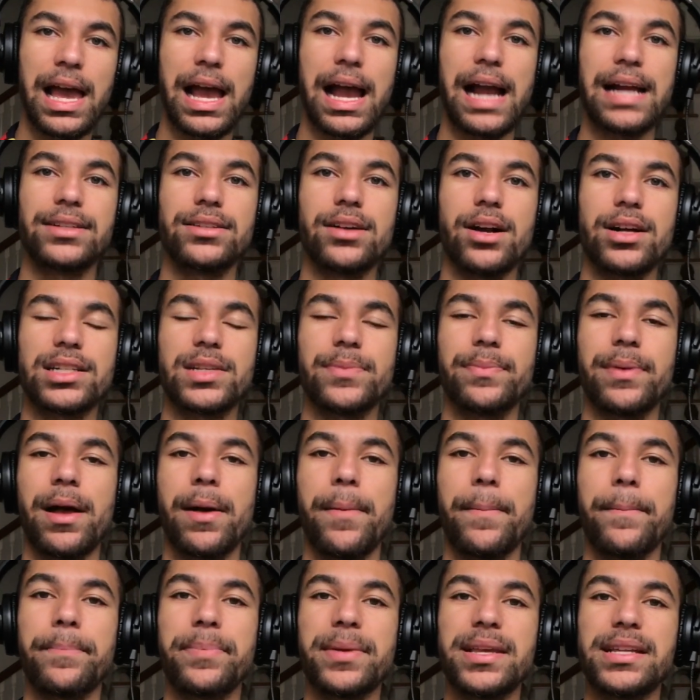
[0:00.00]
I talked
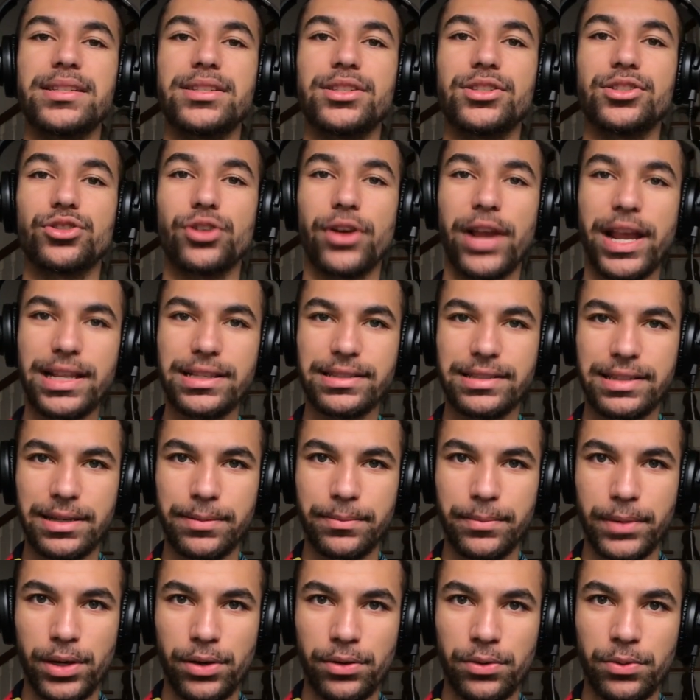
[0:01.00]
about beats
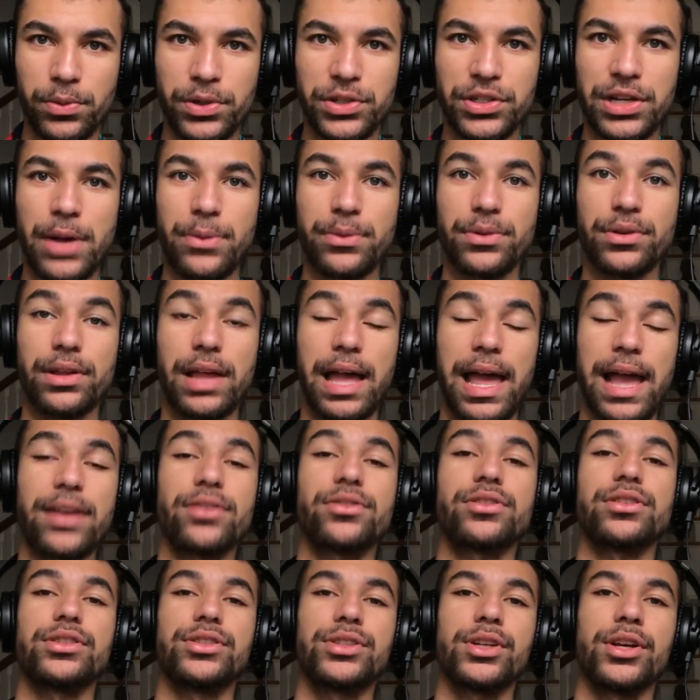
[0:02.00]
transient mode, which I will
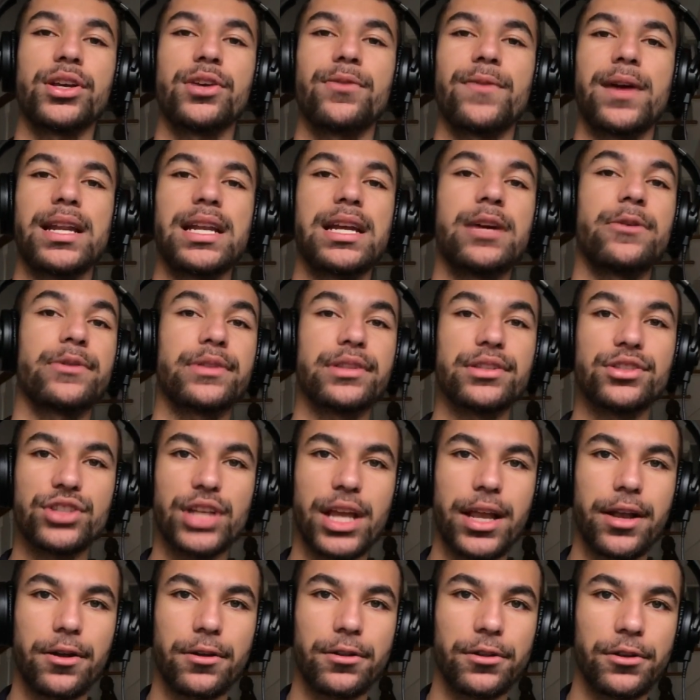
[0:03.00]
actually show you right here with the
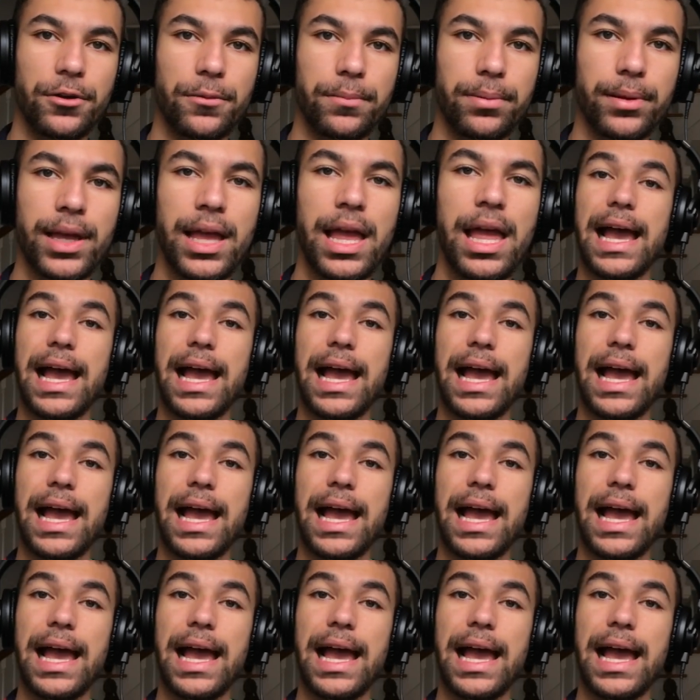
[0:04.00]
shaker loop.